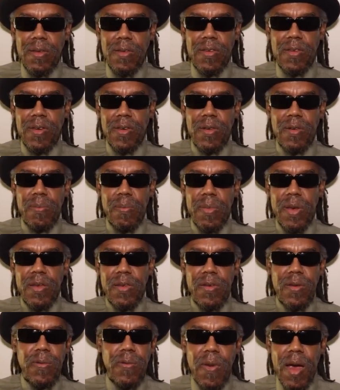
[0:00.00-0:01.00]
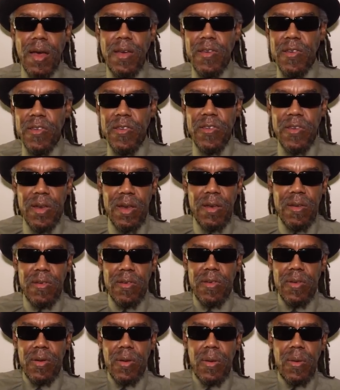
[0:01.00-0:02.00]
just miss the righteous shit and
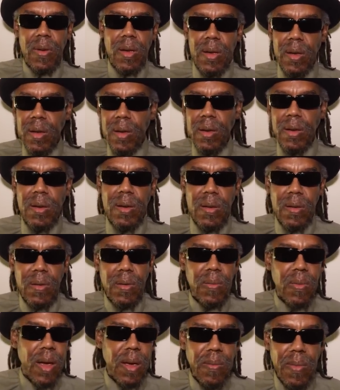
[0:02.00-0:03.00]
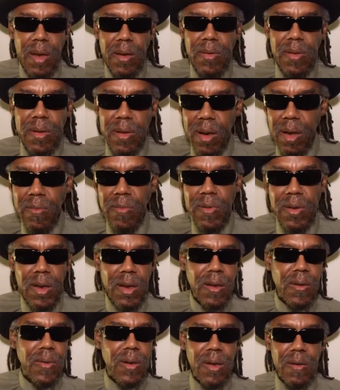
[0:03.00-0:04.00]
just go, oh, you know, the white man's the devil. You
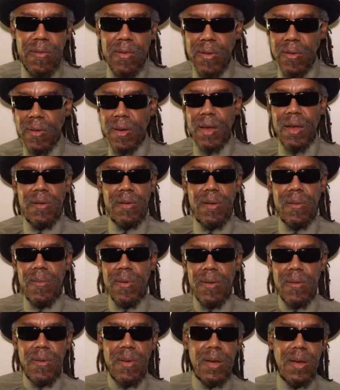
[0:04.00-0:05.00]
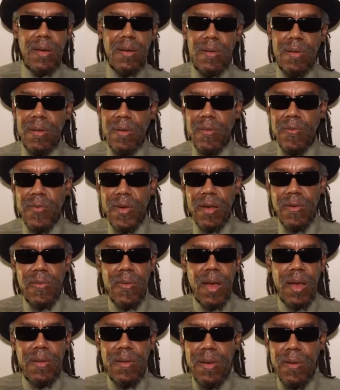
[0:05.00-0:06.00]
ain't gonna never do that. Some of you niggas is, that's
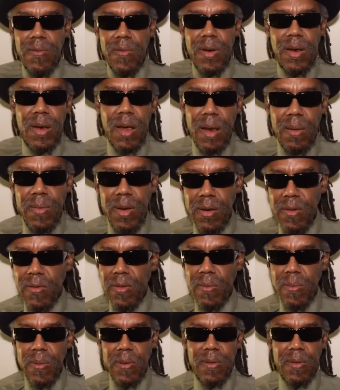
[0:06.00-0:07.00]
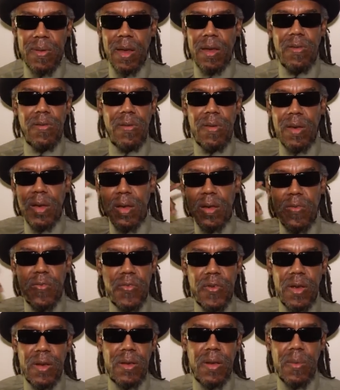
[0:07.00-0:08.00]
why I say reading on history books got you niggas
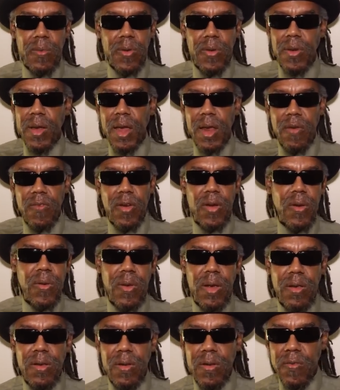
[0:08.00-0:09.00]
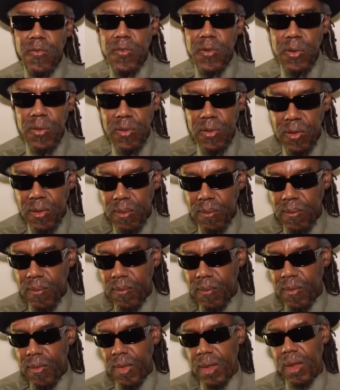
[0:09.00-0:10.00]
fucked up. You can't even go into the future.
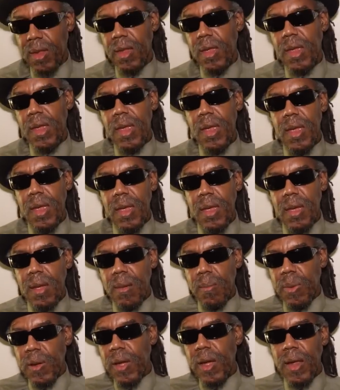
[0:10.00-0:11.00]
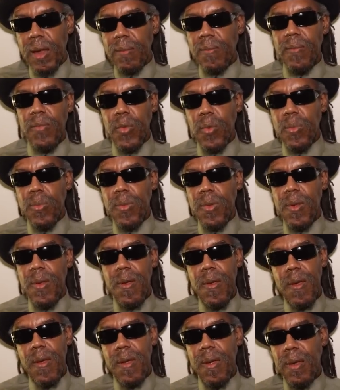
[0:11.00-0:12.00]
But
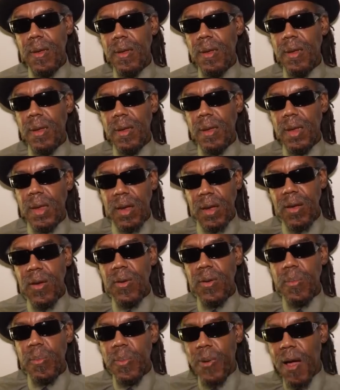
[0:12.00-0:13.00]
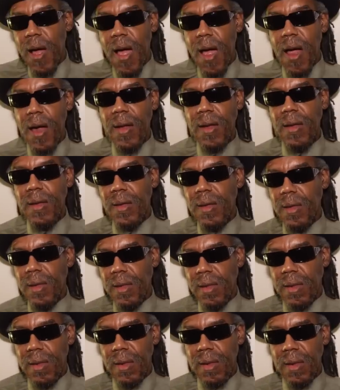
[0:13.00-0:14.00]
here go the pie.
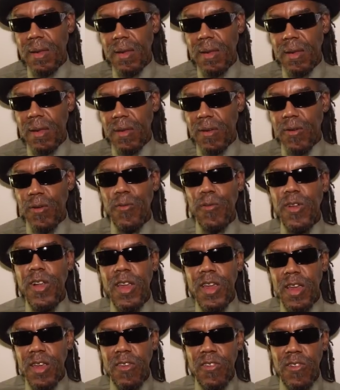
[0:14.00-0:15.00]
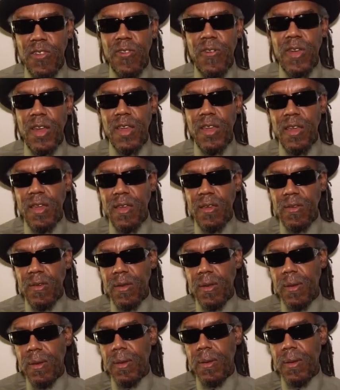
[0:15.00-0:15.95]
You'll really enjoy this.